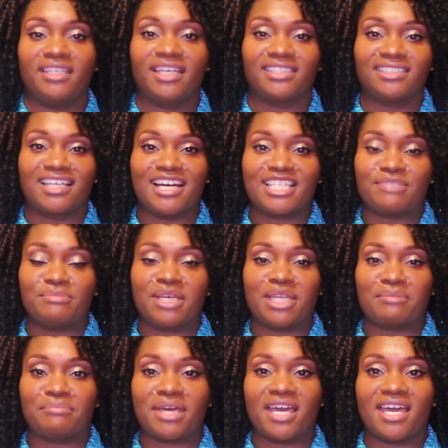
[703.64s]
next
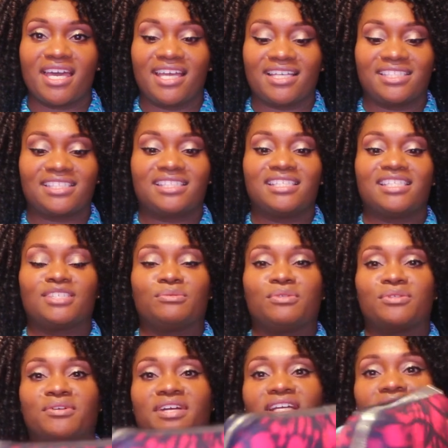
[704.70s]
cosmetic bag is this
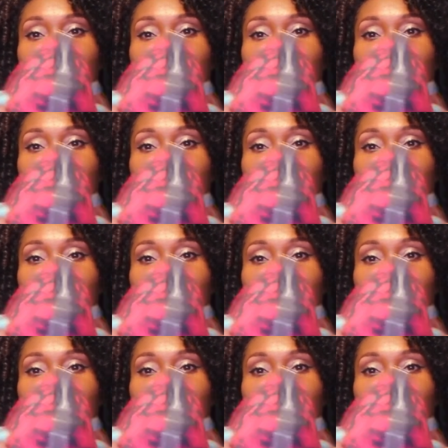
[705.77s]
one right